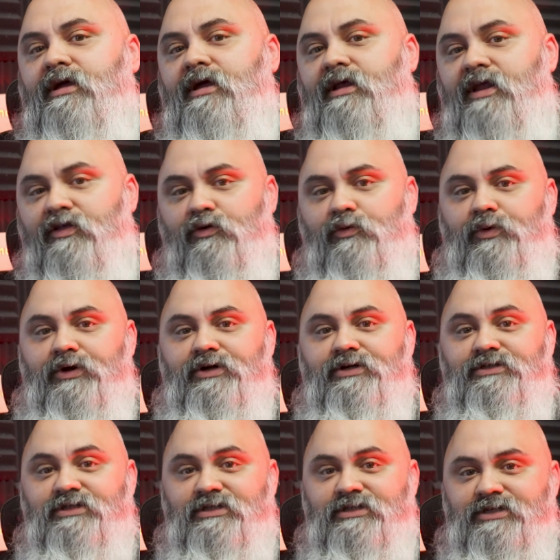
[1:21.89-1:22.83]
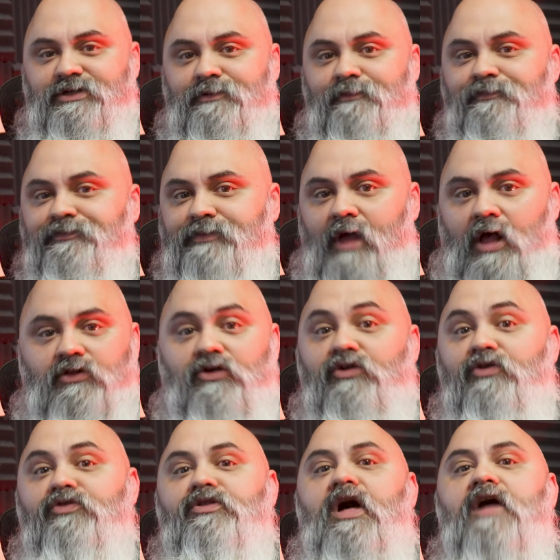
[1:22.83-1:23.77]
In other words, it's a
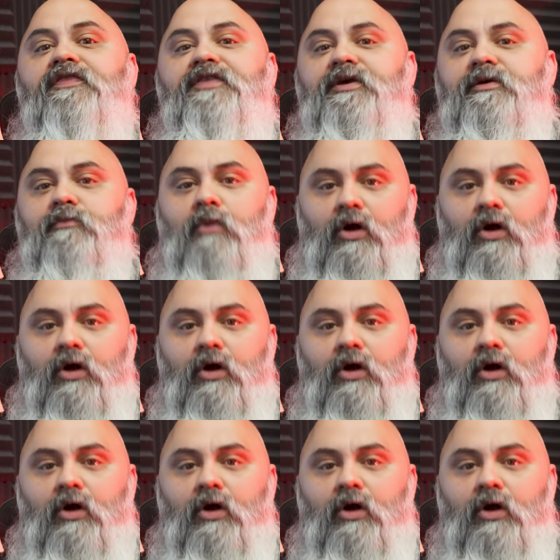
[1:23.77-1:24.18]
little nothing